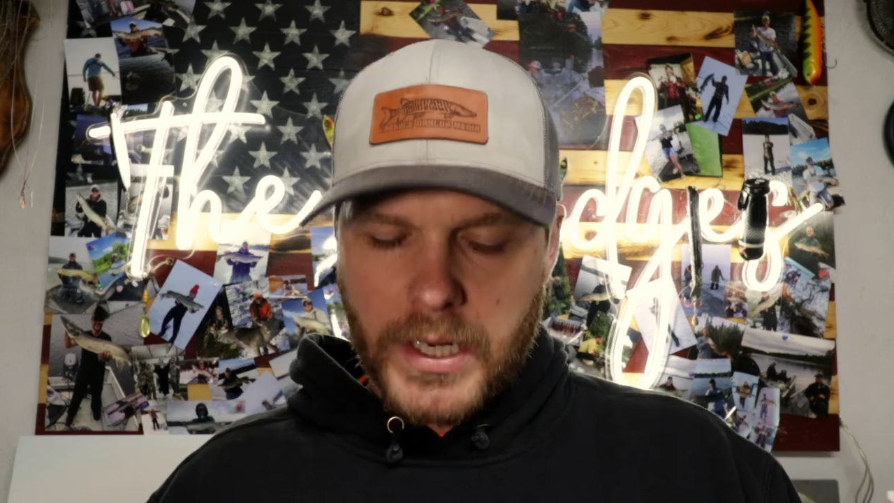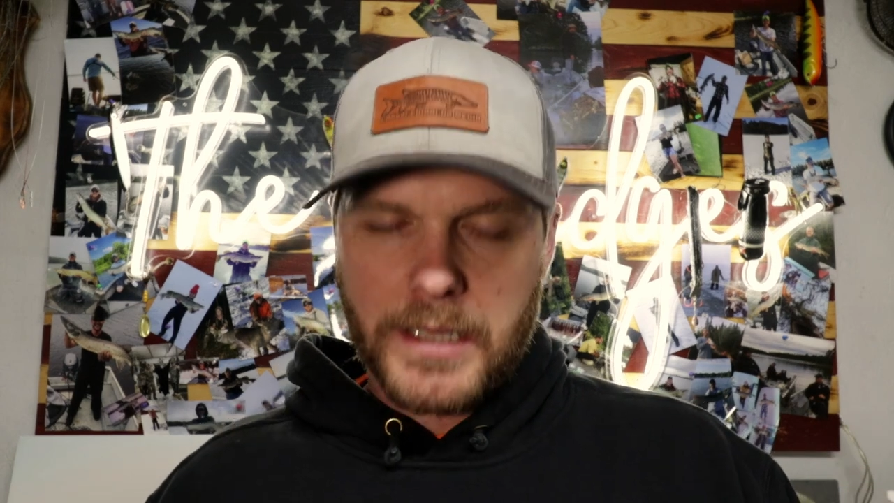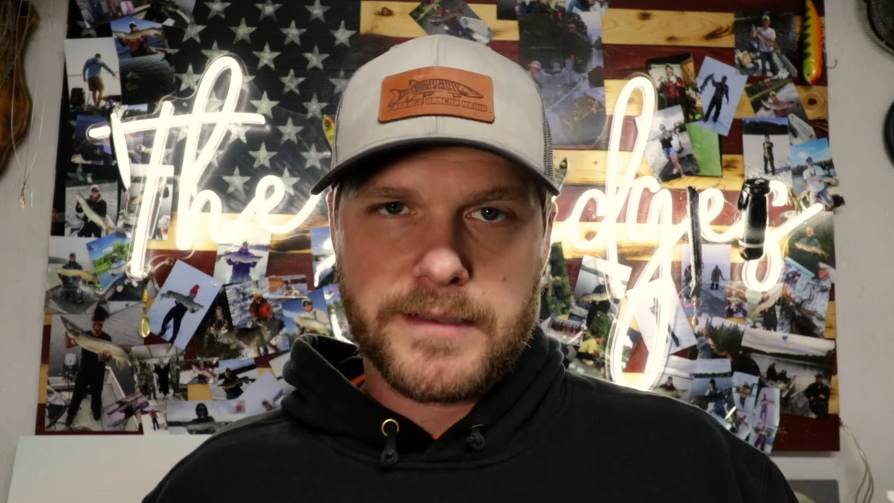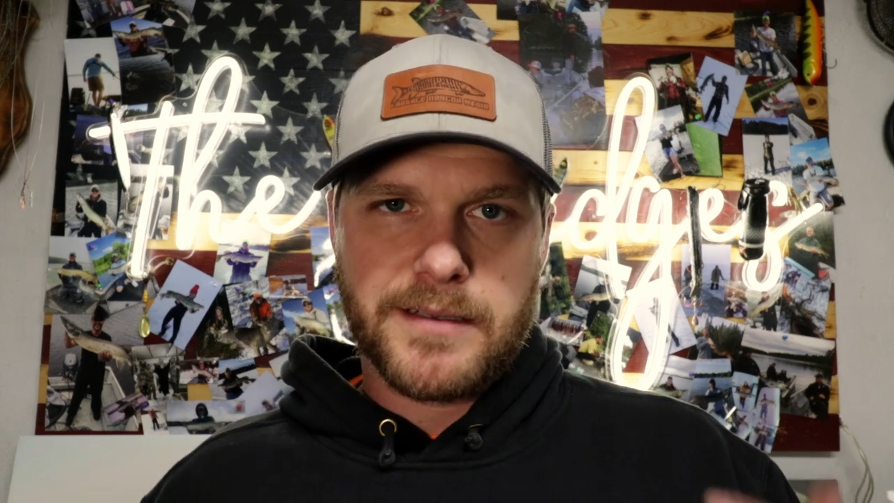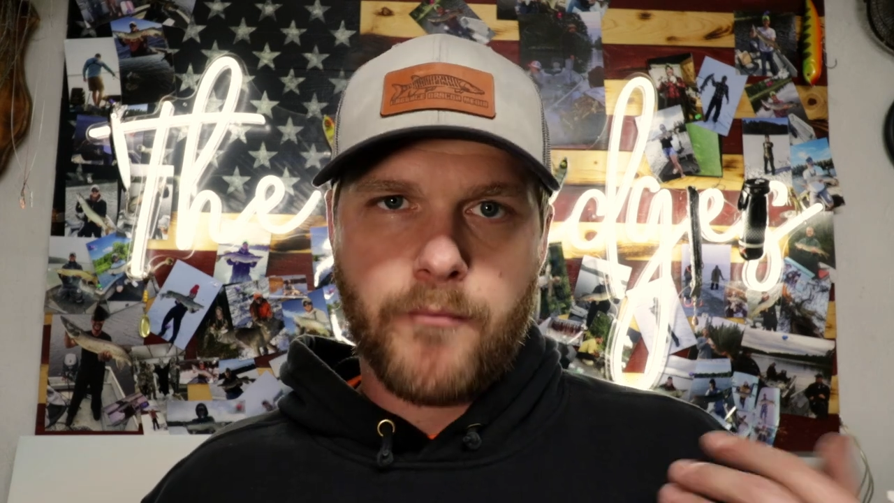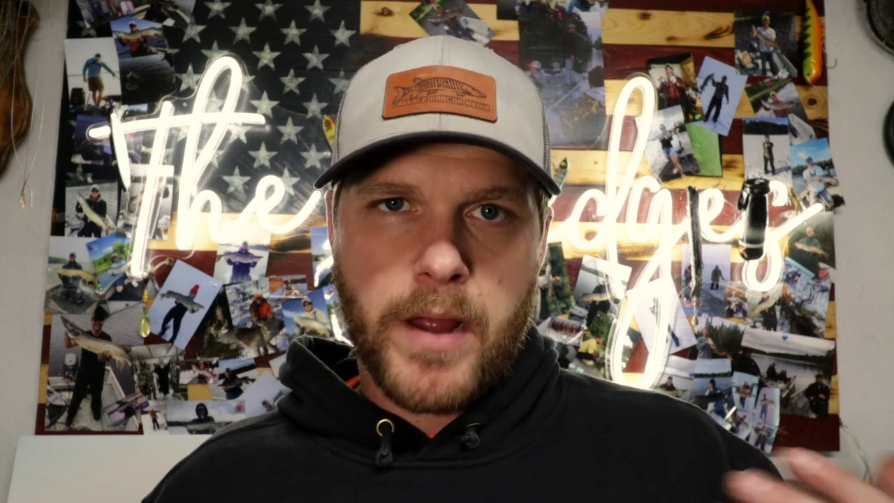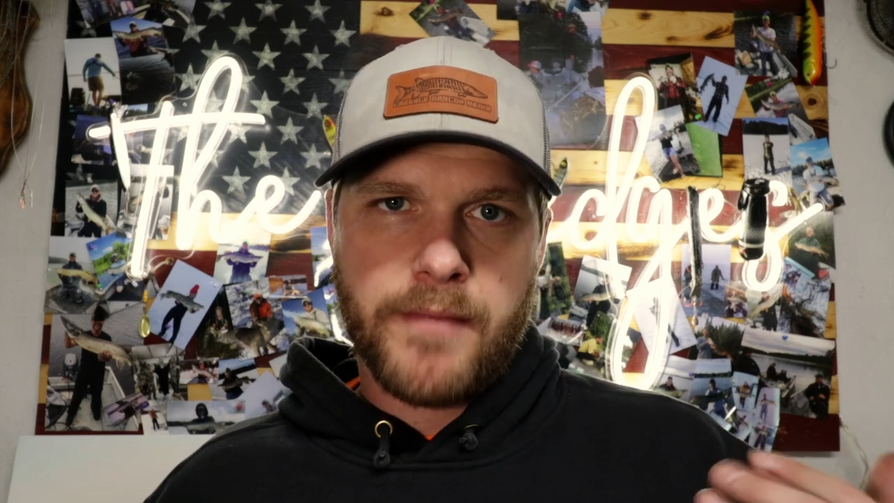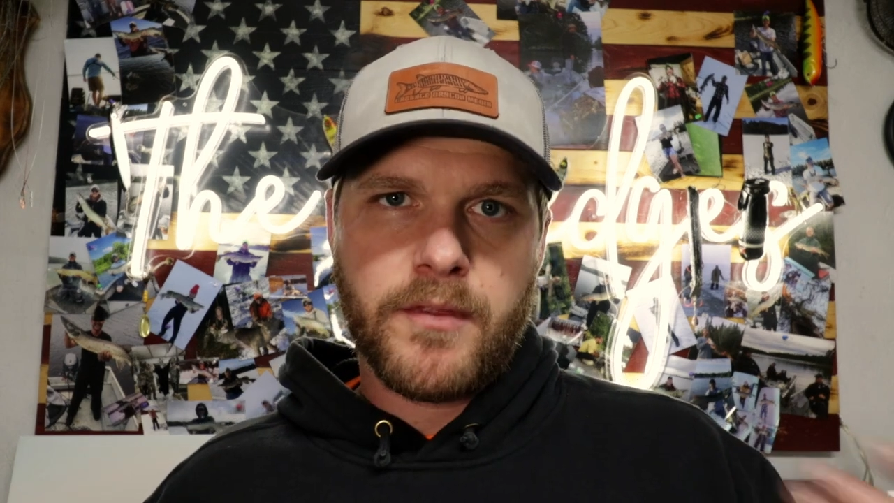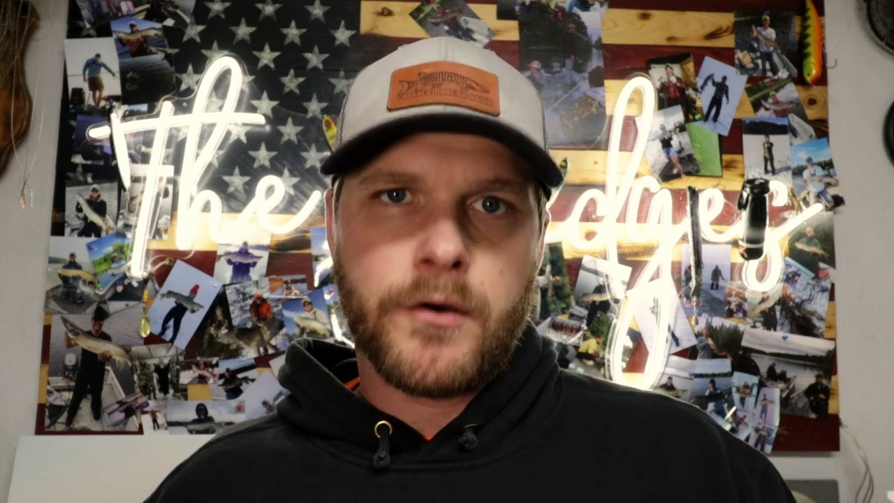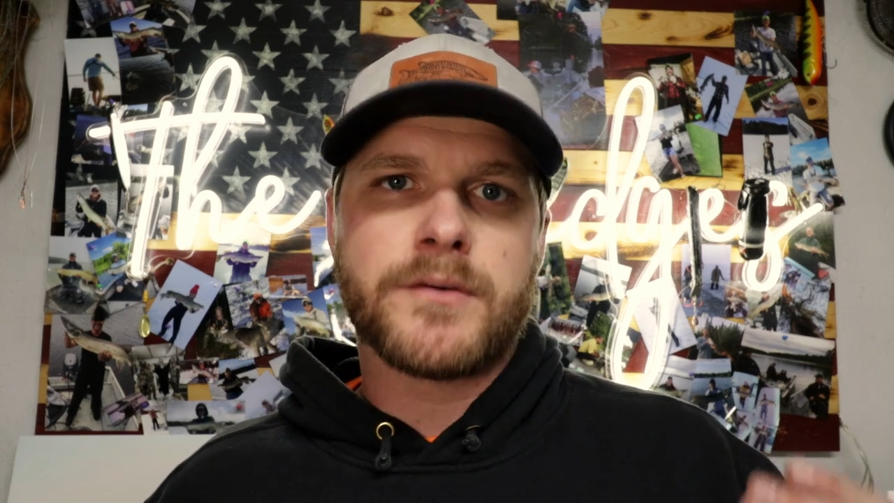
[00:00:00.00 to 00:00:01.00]
I like to
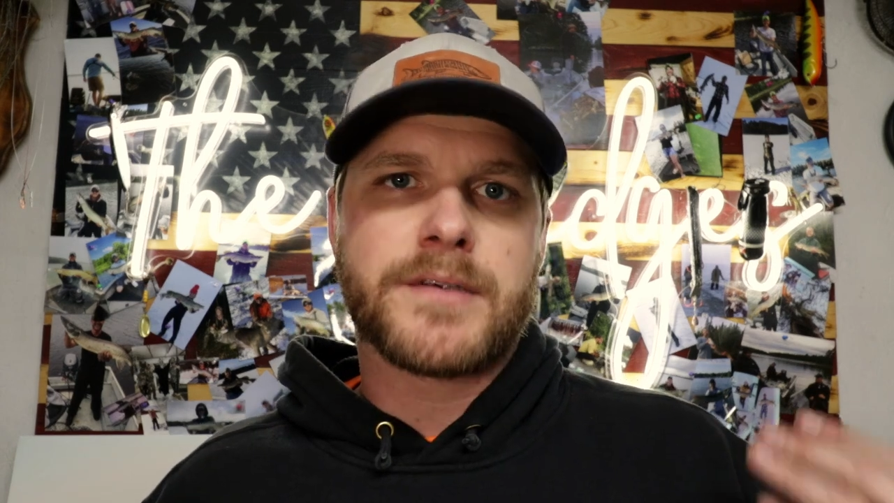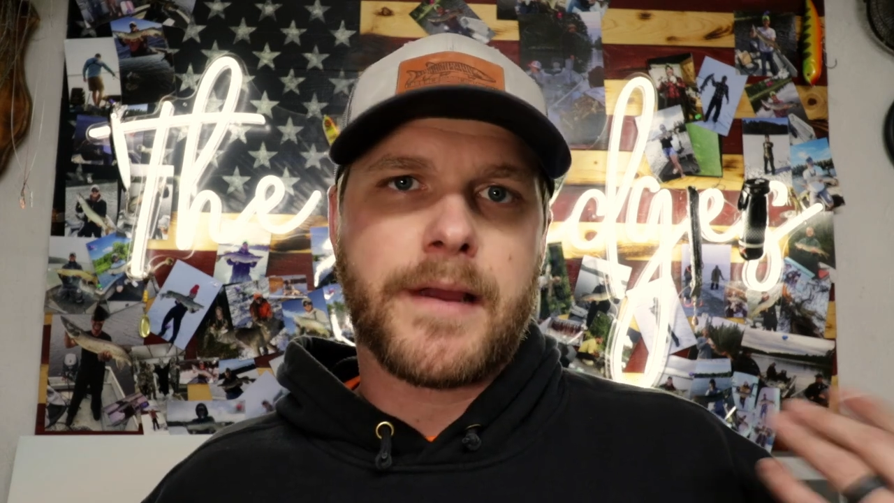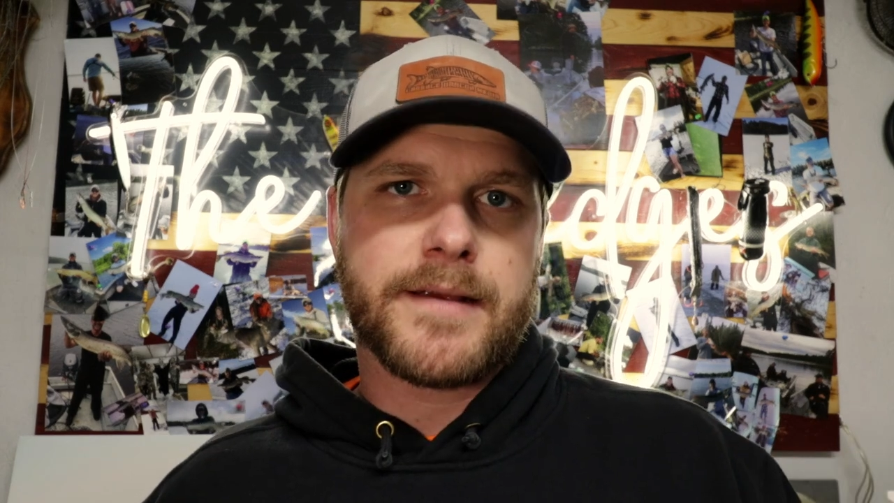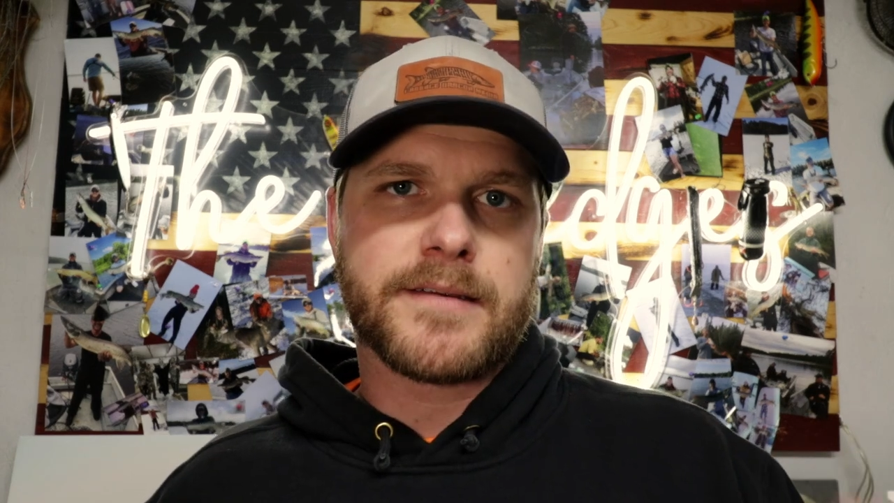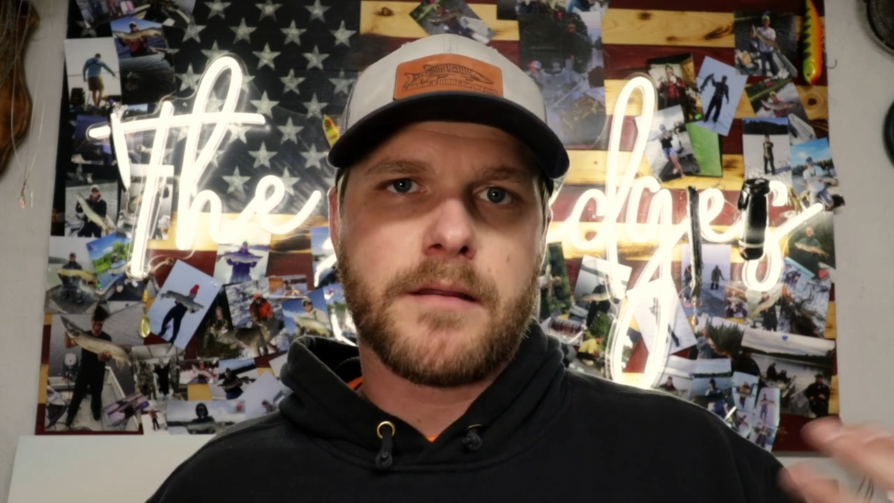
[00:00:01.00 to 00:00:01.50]
mend those as